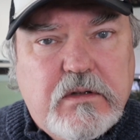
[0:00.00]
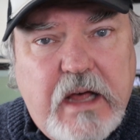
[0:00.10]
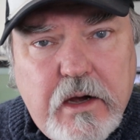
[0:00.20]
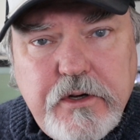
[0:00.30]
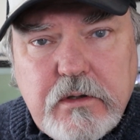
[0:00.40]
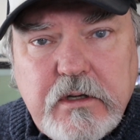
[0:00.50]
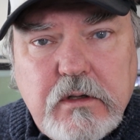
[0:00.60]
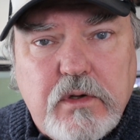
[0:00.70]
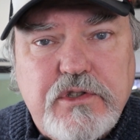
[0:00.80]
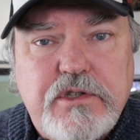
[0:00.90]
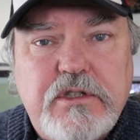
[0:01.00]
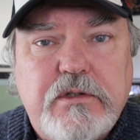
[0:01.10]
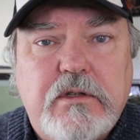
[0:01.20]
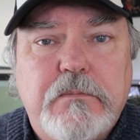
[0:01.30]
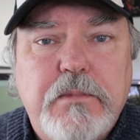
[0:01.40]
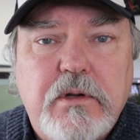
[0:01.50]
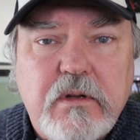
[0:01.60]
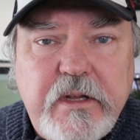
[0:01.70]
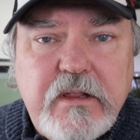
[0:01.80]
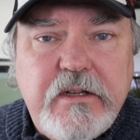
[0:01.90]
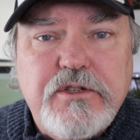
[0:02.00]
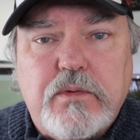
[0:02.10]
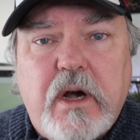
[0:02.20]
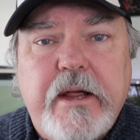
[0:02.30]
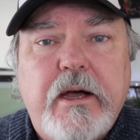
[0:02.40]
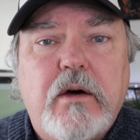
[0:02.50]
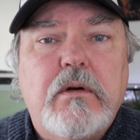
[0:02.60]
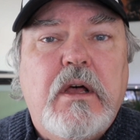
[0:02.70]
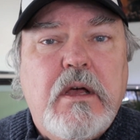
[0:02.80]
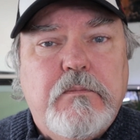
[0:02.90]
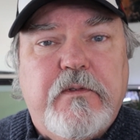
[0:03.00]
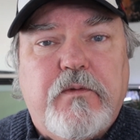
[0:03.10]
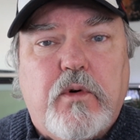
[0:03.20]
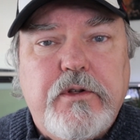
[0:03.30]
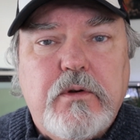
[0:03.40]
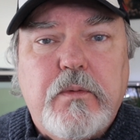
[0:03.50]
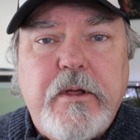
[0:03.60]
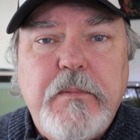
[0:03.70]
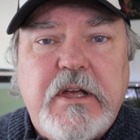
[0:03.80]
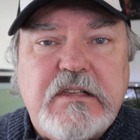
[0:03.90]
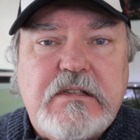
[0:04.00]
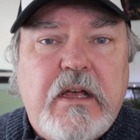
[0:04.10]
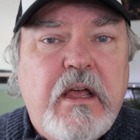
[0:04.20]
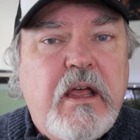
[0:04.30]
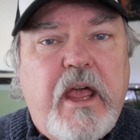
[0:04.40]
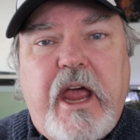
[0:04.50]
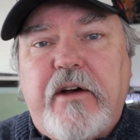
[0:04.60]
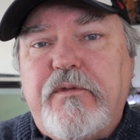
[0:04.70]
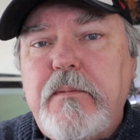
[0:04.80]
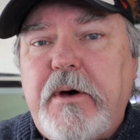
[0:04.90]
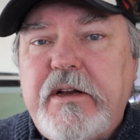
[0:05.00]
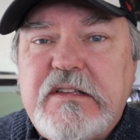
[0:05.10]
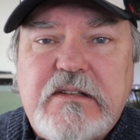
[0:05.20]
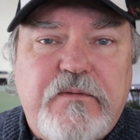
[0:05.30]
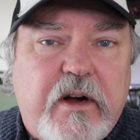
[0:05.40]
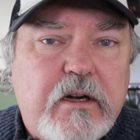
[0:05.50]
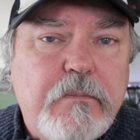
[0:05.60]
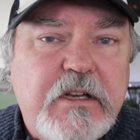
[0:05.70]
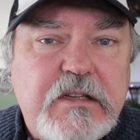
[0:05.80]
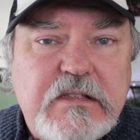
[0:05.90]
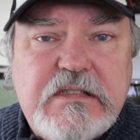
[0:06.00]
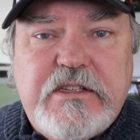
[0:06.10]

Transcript: allow your enclosure to completely dry out before you remist. Everybody's environment is